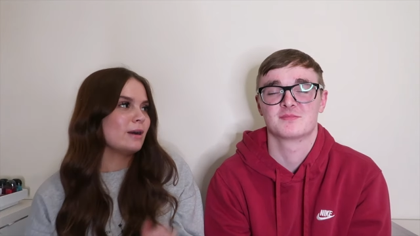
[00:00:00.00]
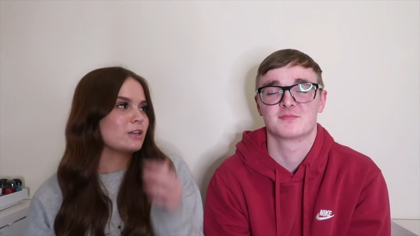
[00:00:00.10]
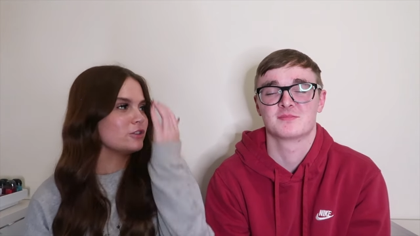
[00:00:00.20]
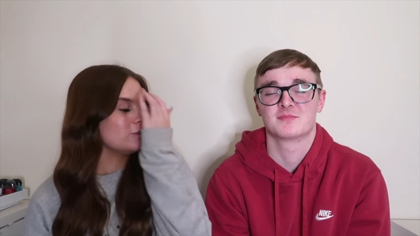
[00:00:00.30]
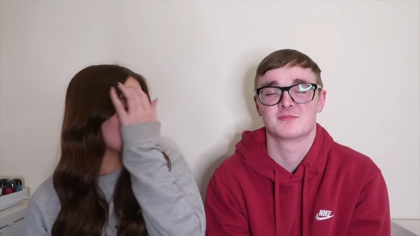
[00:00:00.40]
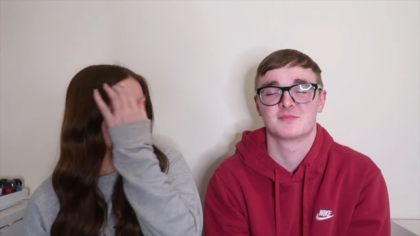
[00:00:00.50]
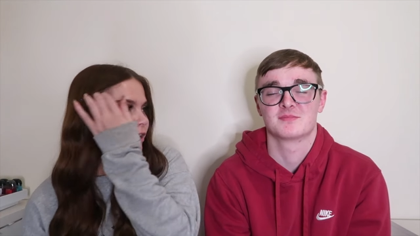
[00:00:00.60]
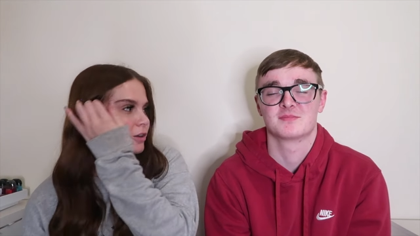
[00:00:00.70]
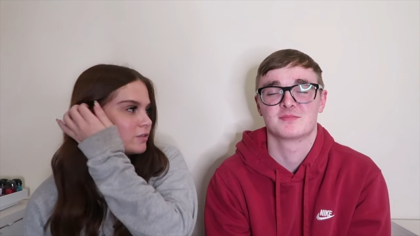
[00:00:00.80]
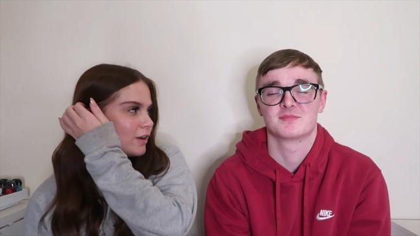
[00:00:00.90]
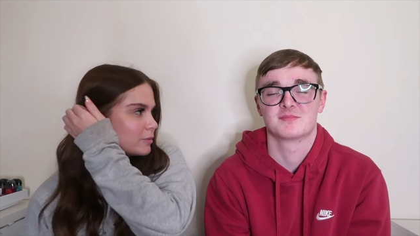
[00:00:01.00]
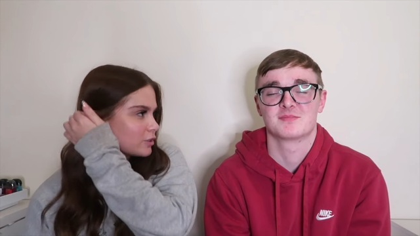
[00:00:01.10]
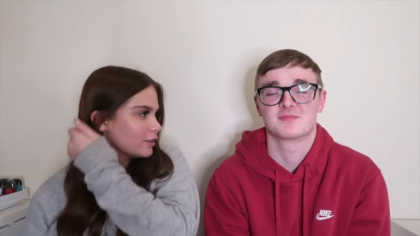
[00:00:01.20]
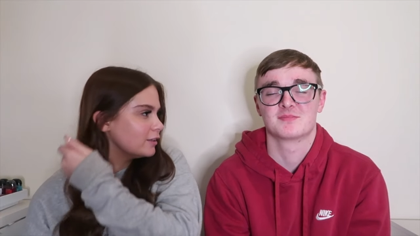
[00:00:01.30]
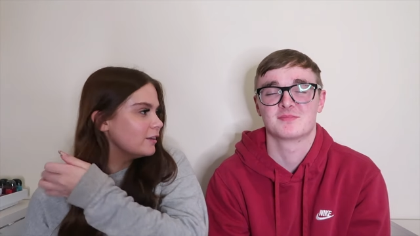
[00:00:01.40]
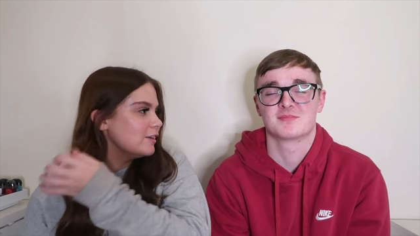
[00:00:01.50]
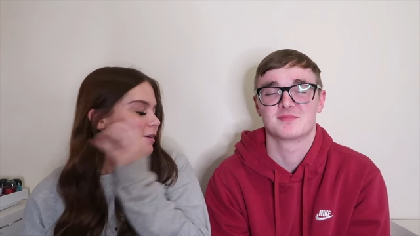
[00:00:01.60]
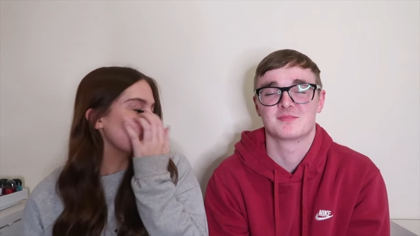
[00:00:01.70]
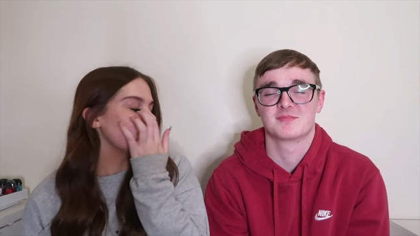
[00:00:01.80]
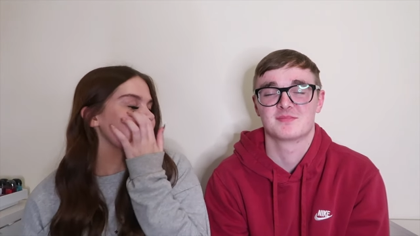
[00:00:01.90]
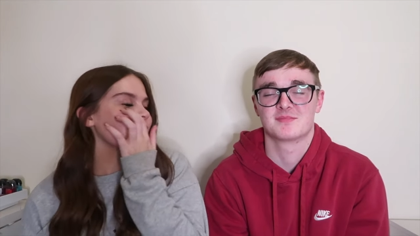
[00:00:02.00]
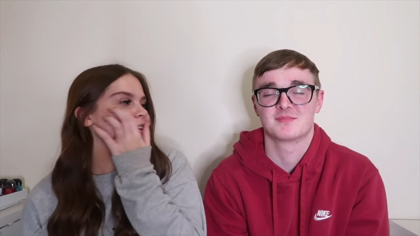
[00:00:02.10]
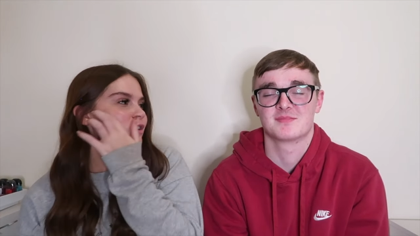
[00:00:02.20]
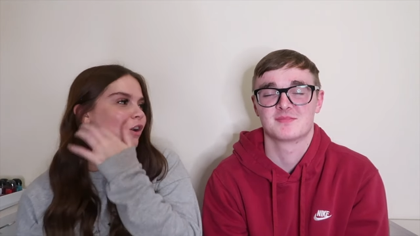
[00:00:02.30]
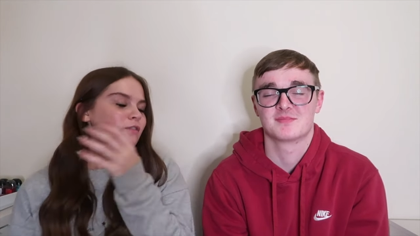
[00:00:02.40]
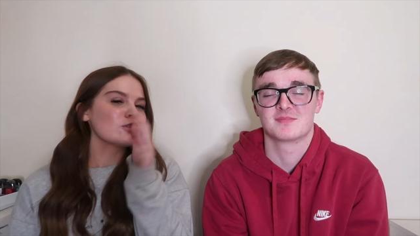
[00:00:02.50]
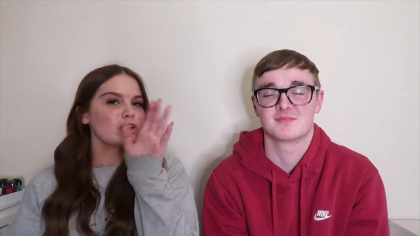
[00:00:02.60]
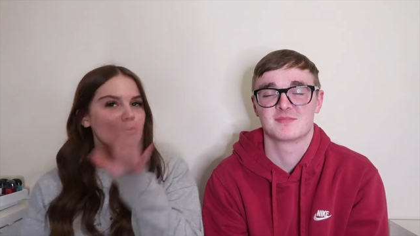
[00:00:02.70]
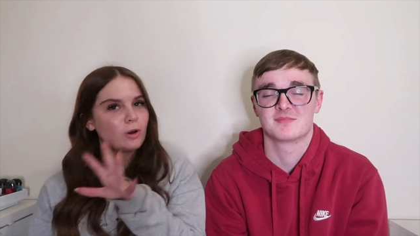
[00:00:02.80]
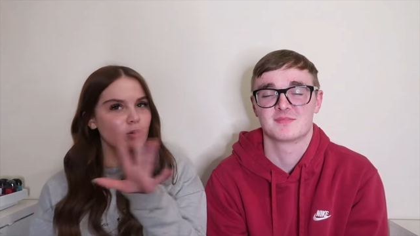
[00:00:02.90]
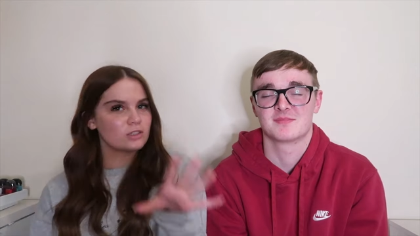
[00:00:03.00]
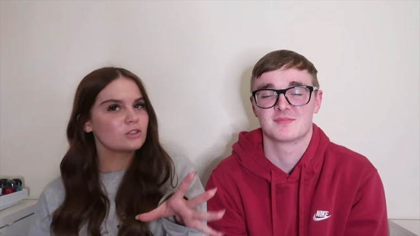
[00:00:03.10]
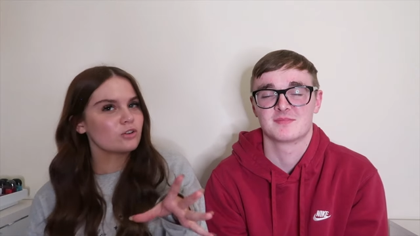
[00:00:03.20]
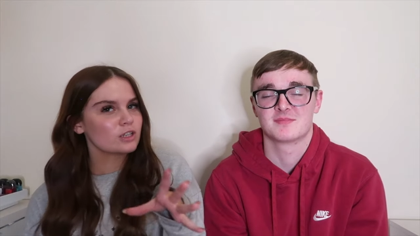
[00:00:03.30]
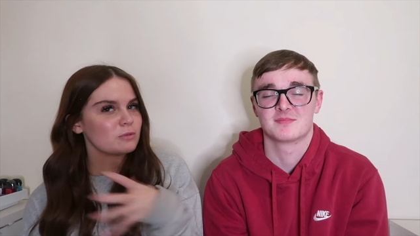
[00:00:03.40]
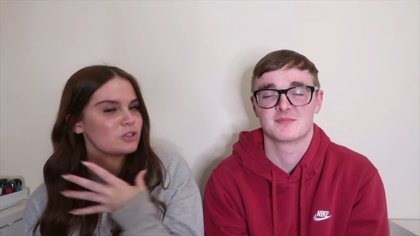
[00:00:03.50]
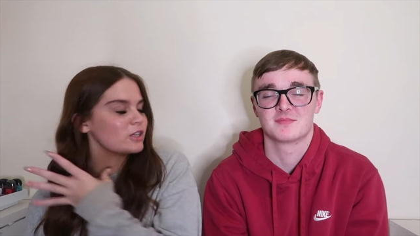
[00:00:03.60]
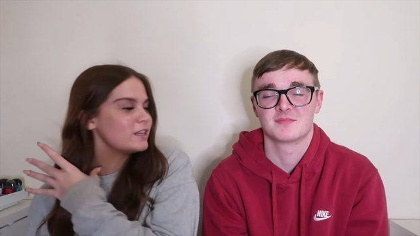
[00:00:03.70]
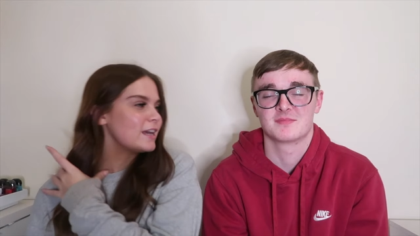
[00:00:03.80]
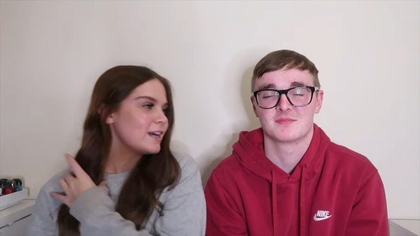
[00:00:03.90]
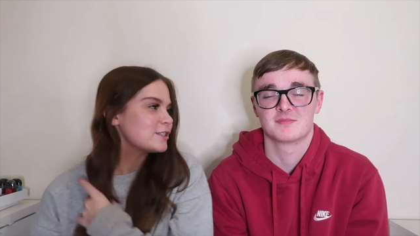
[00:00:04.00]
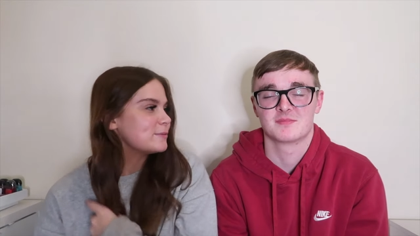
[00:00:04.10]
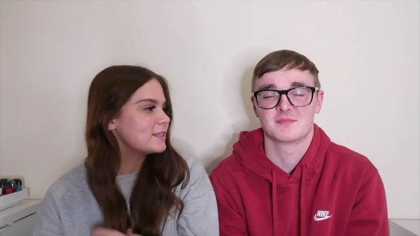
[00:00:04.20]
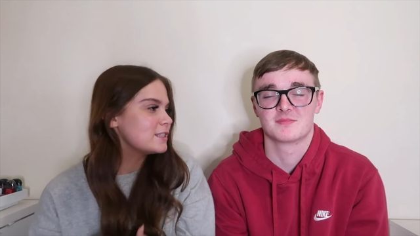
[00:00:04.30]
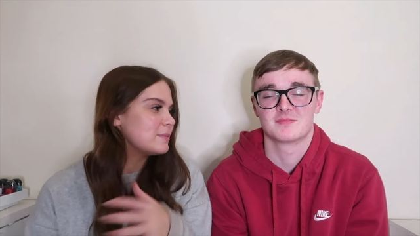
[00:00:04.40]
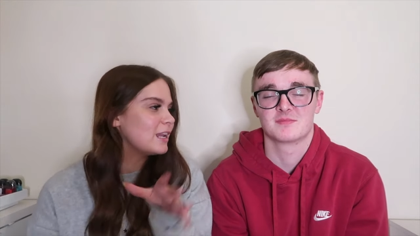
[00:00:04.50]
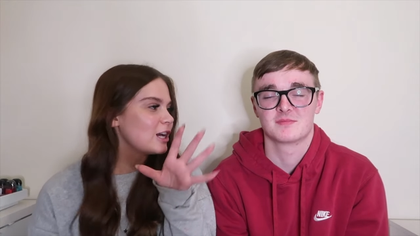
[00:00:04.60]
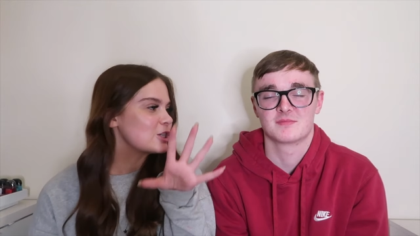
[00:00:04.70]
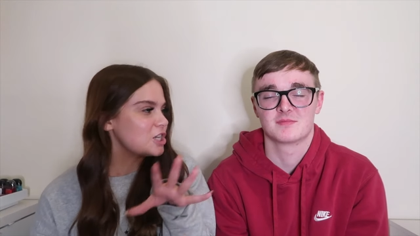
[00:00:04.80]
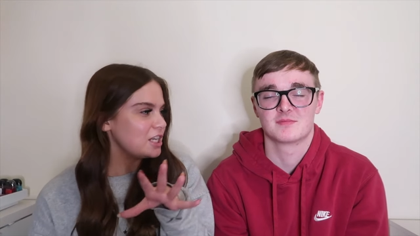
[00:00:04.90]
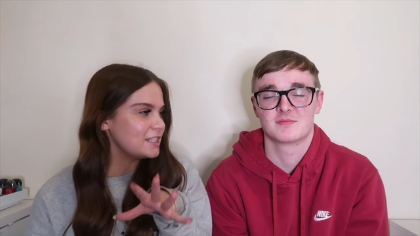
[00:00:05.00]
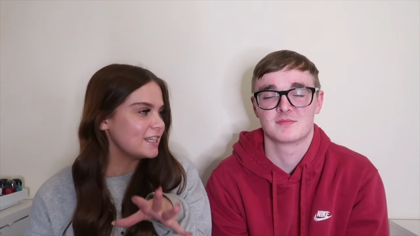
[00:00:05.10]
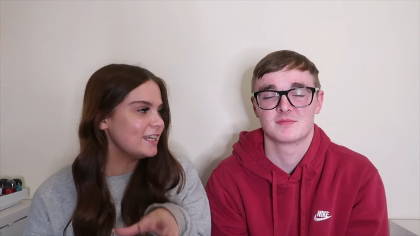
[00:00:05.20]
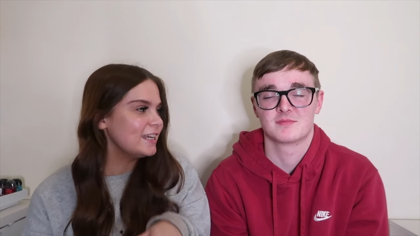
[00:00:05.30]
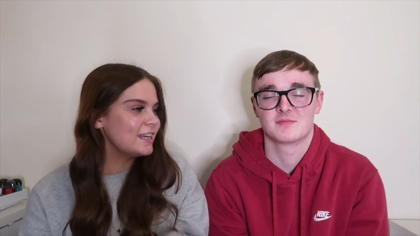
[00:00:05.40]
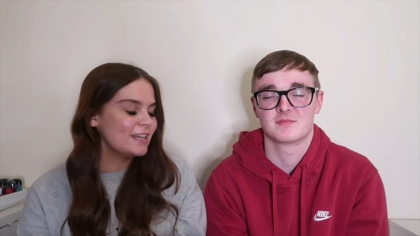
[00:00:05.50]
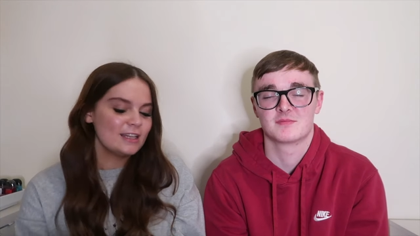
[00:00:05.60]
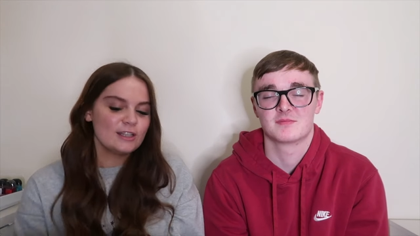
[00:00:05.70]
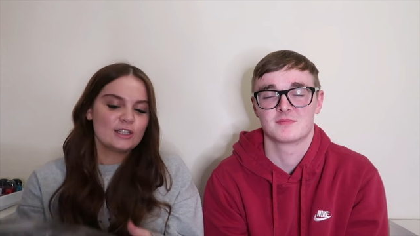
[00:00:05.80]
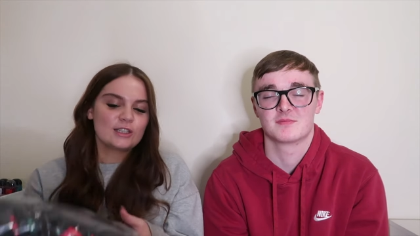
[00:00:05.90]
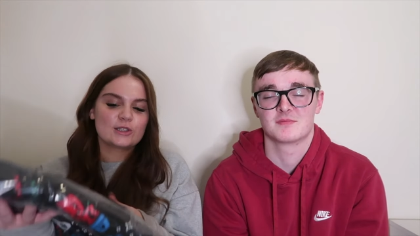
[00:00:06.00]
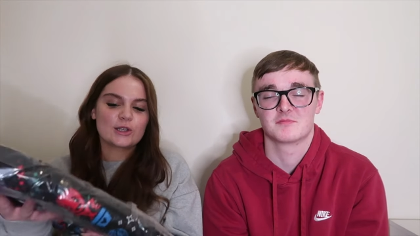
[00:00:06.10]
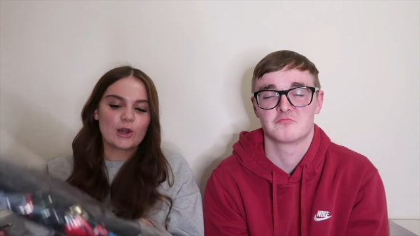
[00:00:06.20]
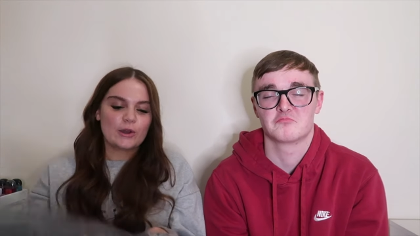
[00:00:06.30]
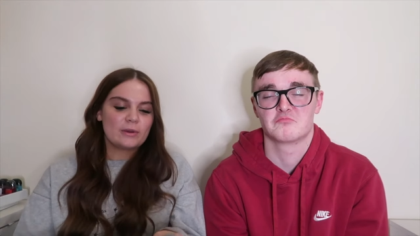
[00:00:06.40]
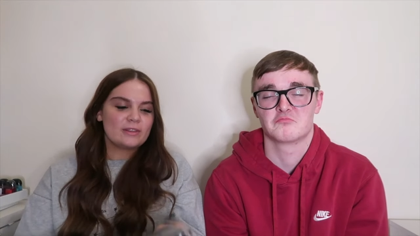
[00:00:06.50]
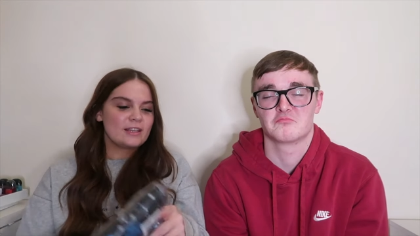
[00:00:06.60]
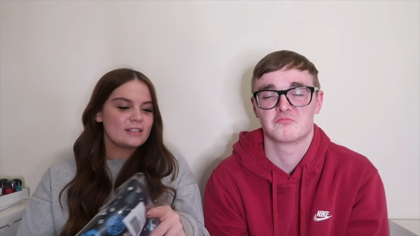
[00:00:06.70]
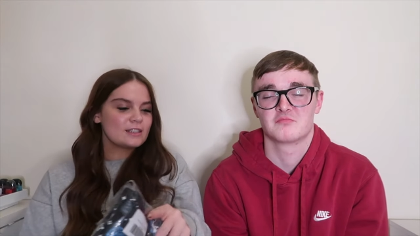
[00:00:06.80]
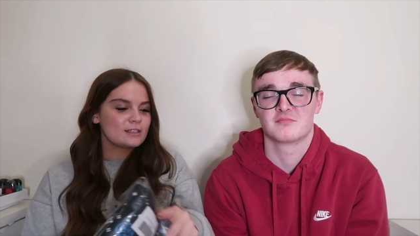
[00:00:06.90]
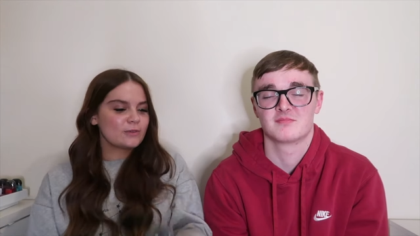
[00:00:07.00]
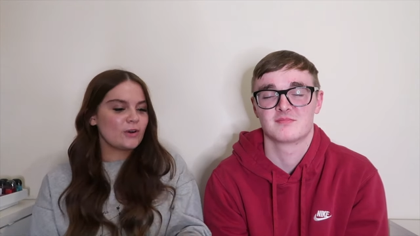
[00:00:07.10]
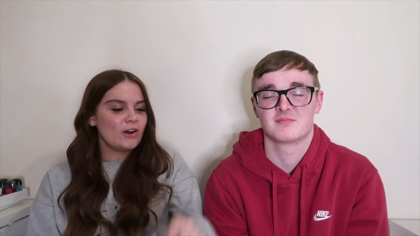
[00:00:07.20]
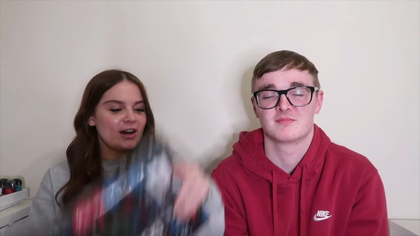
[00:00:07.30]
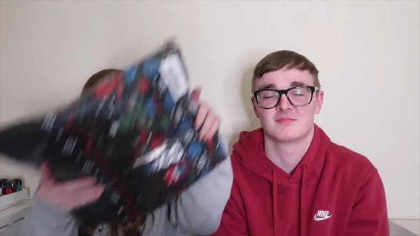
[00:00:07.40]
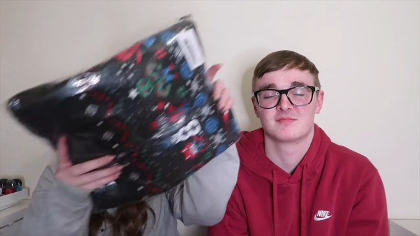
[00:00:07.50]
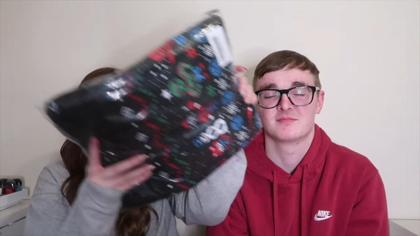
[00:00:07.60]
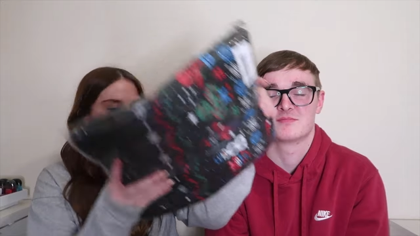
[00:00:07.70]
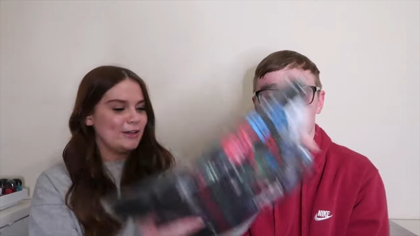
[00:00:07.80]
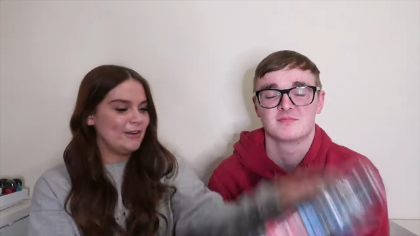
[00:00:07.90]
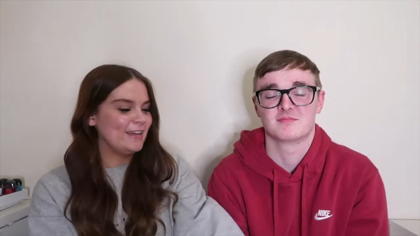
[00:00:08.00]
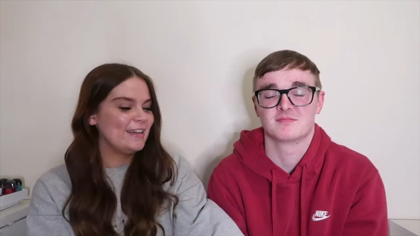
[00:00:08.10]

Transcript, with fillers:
Speaker 1: imagine you buying clothes off Amazon. But I feel like it's kind of a loophole because it's Christmas. You can get something that's a bit like cheesy. So this is what I got for you.